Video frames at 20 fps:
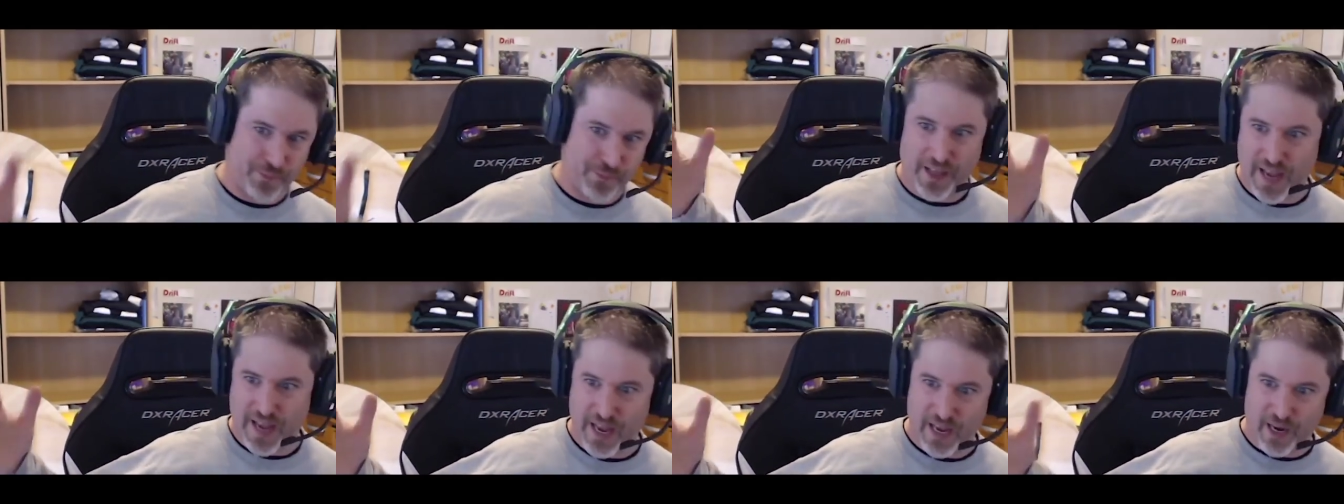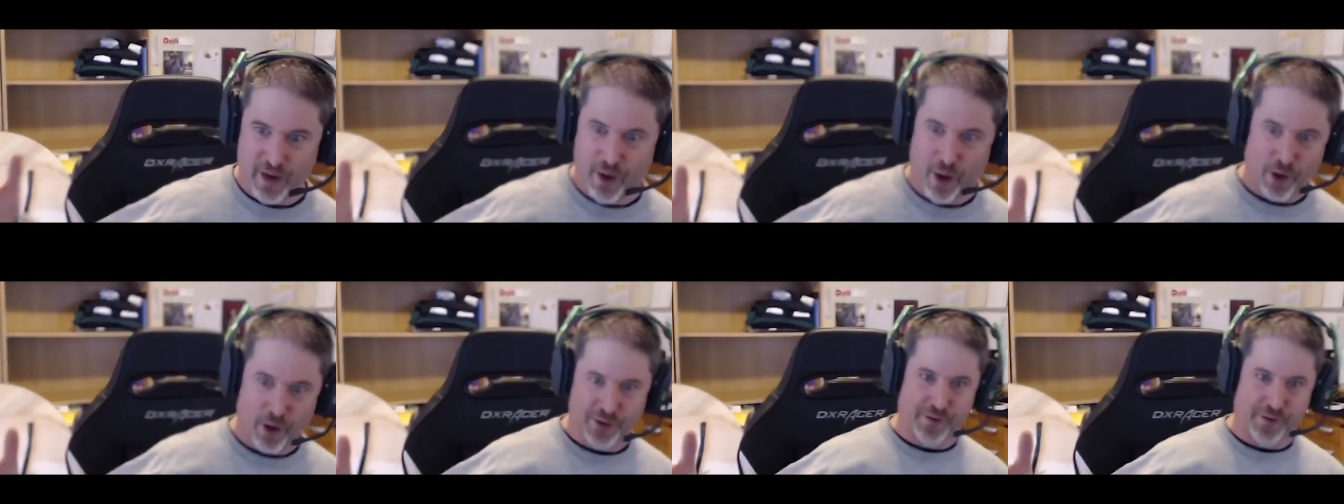the king
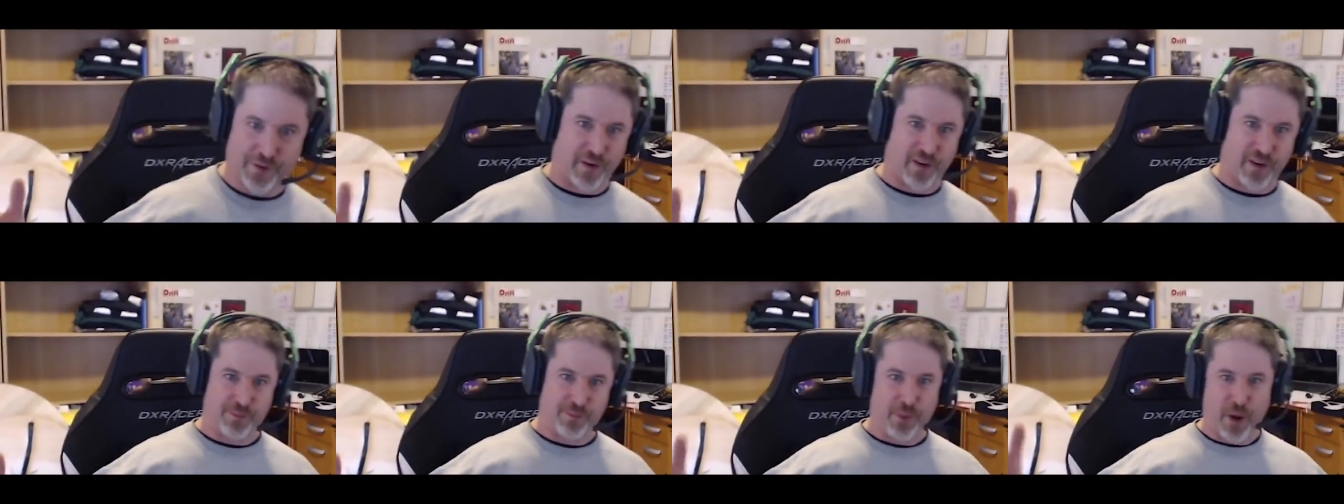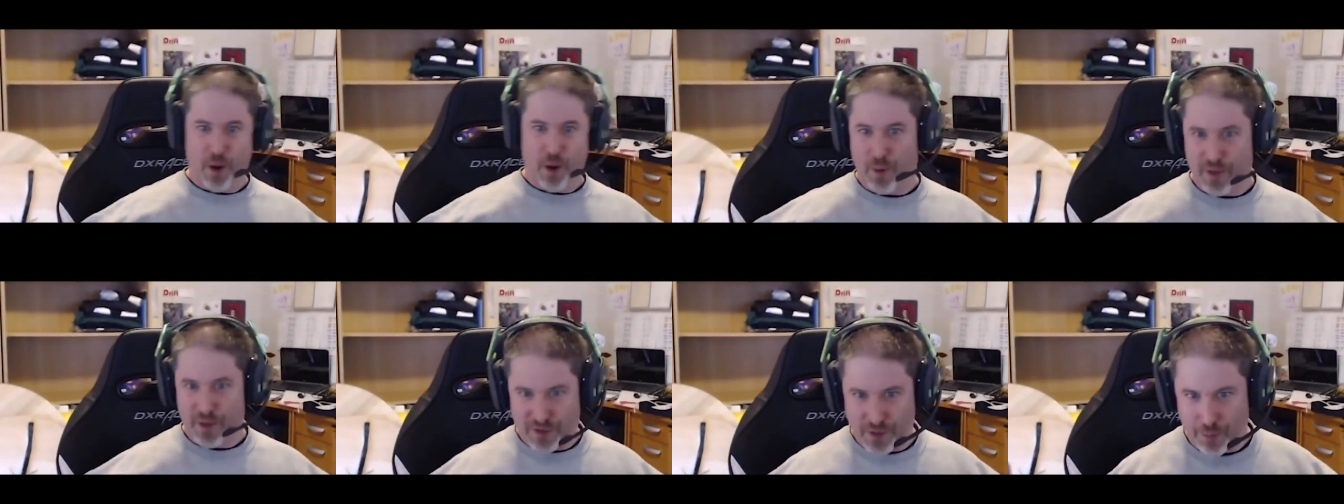calls for his
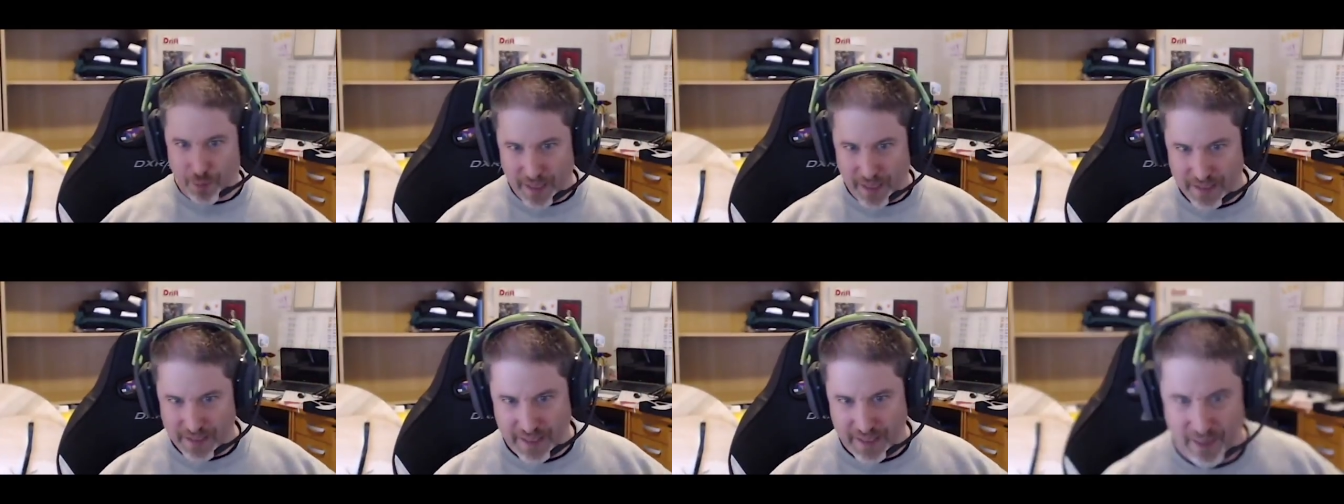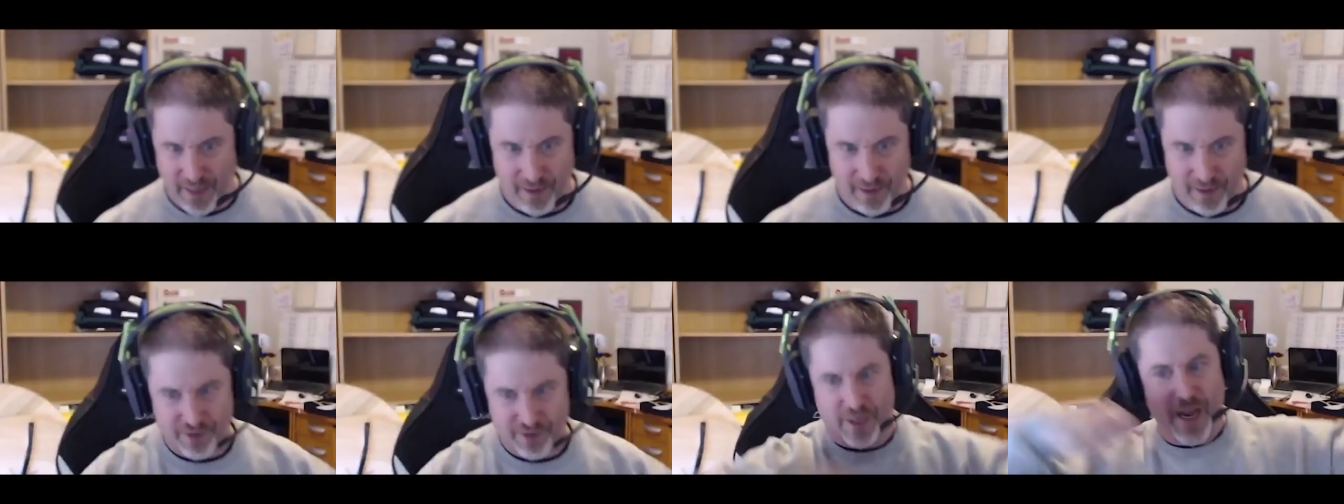bow, it's a big
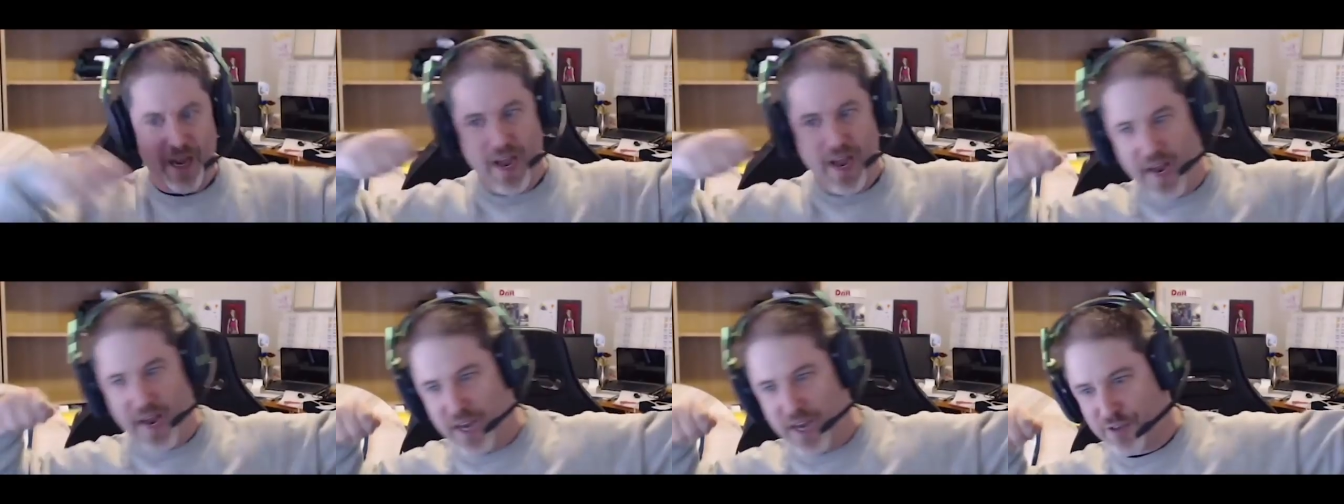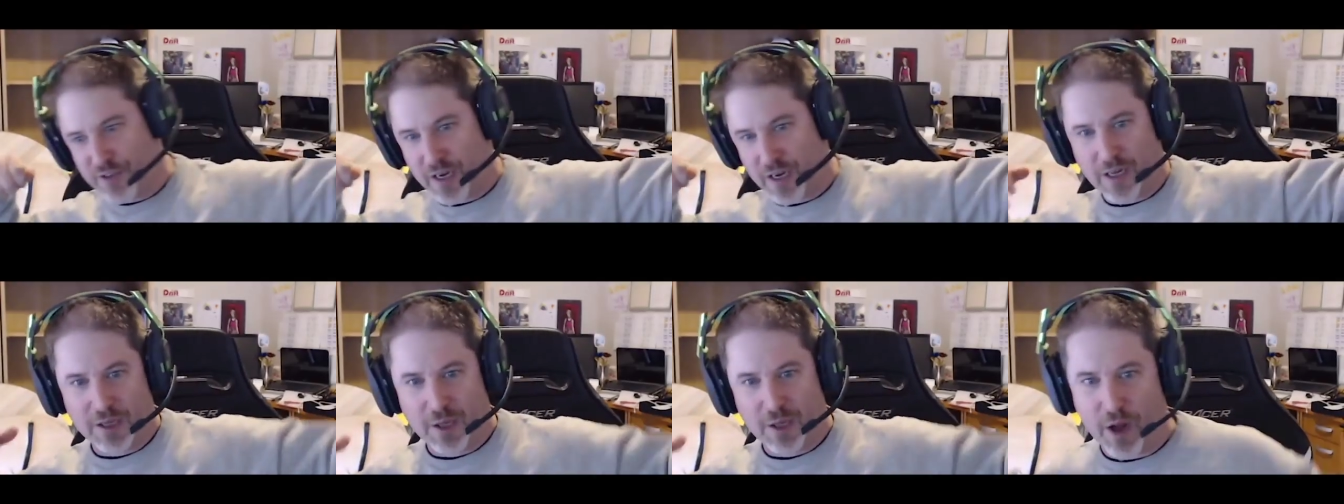deal because he's
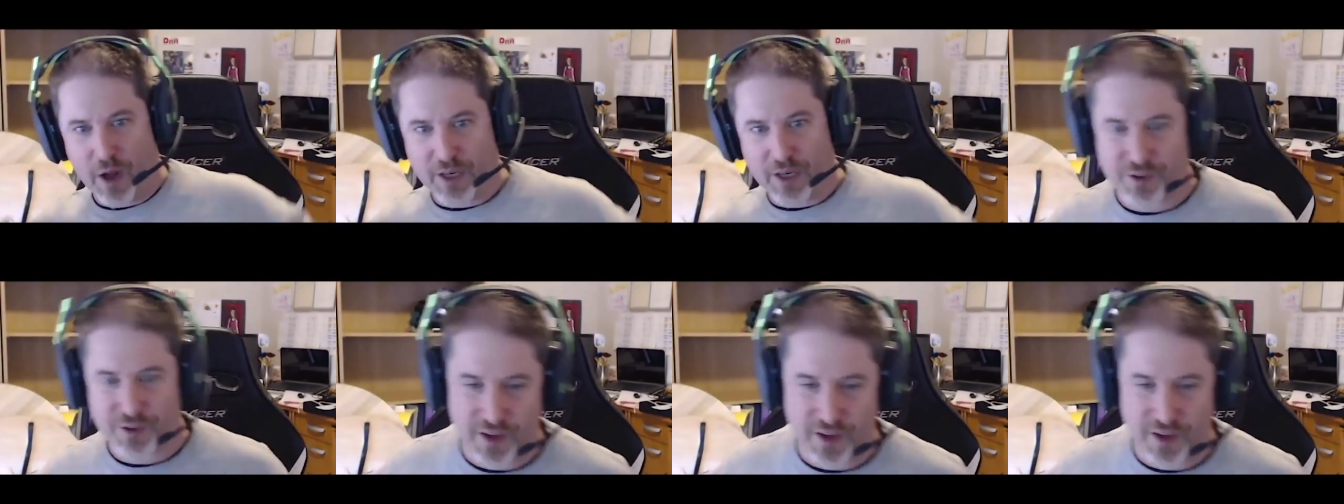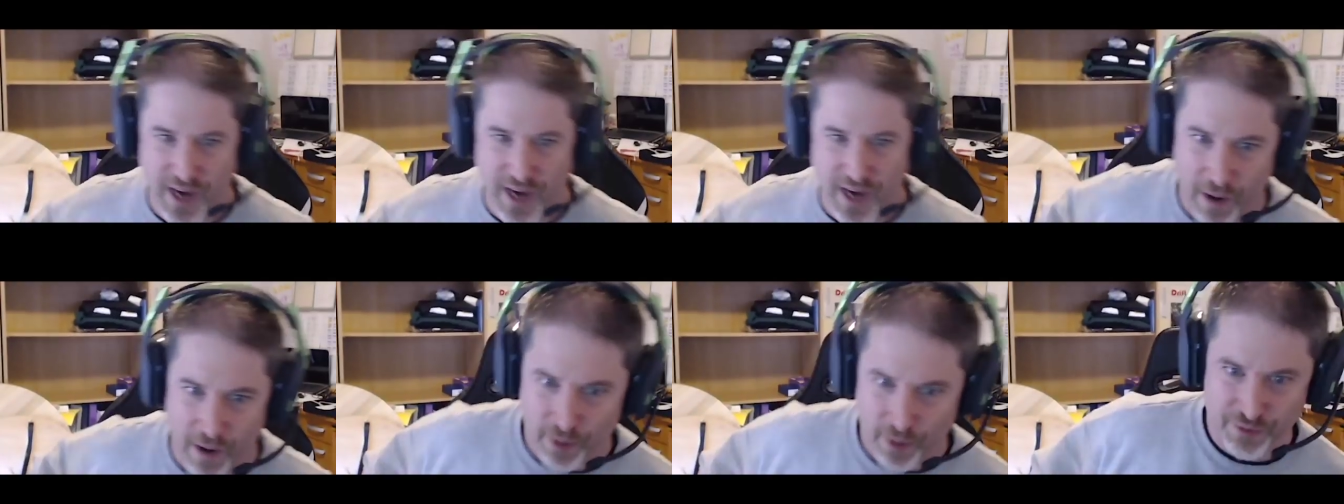going to launch these
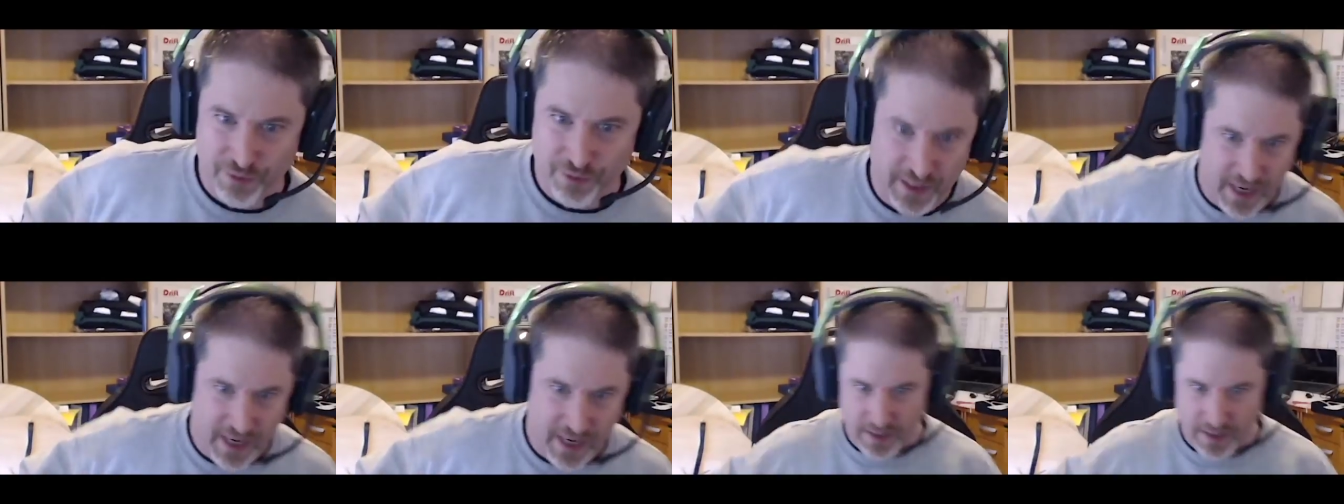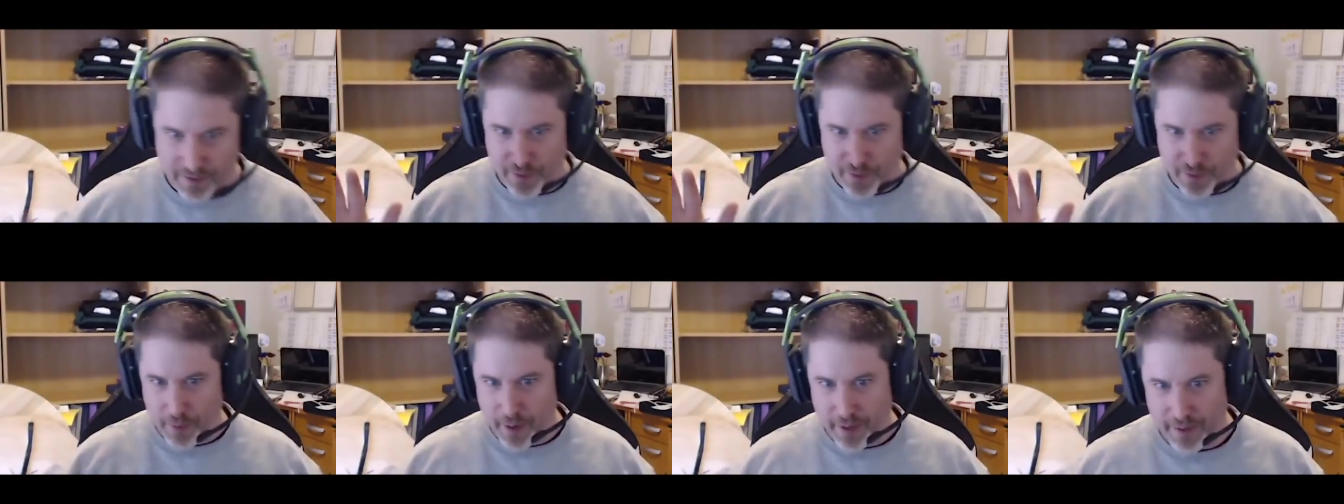arrows and kill
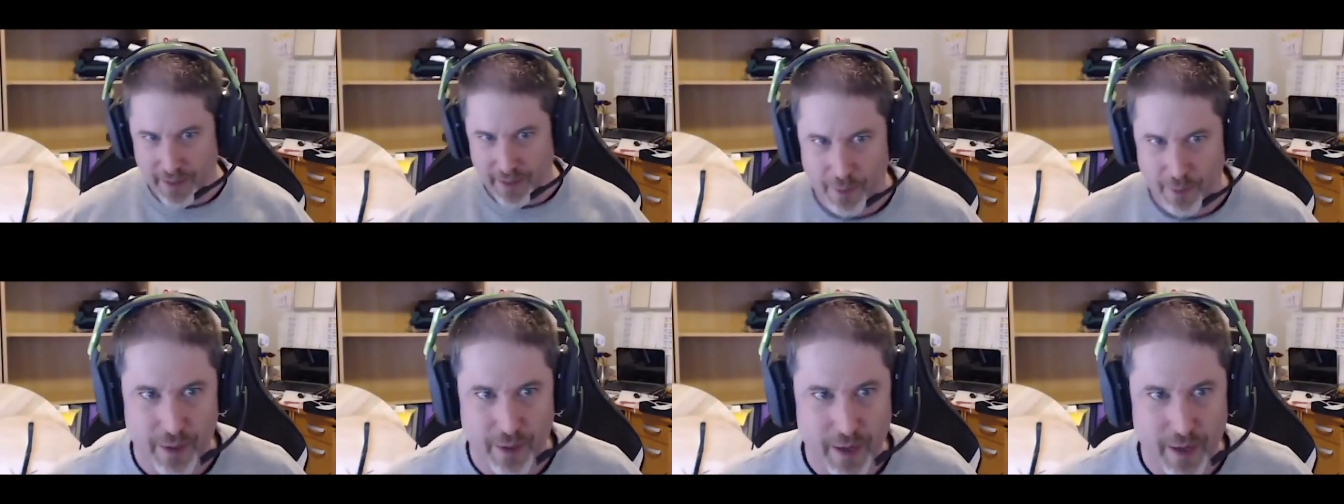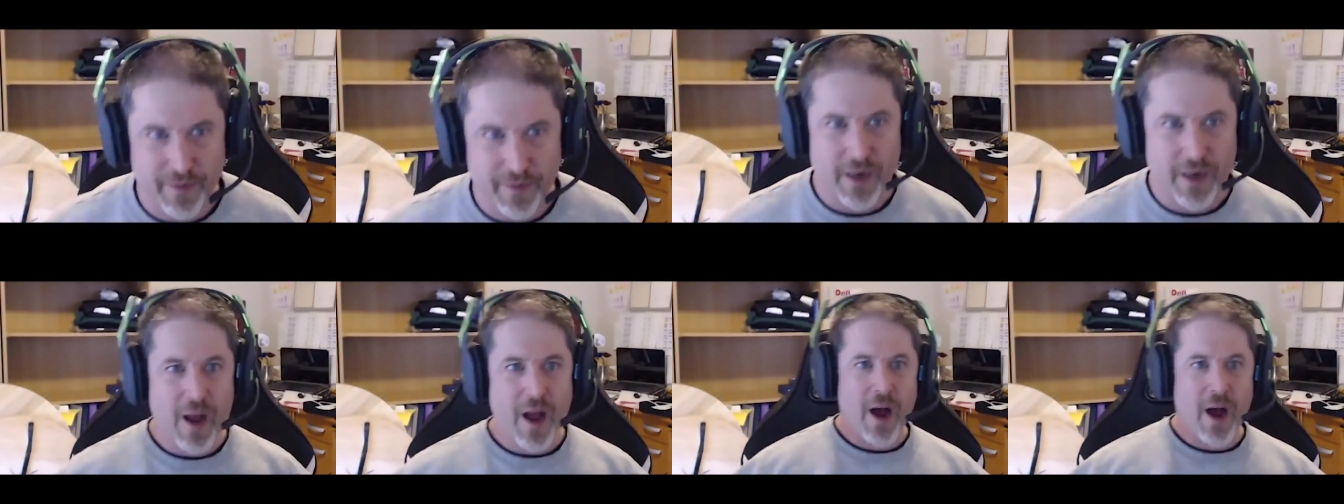everybody and whatever.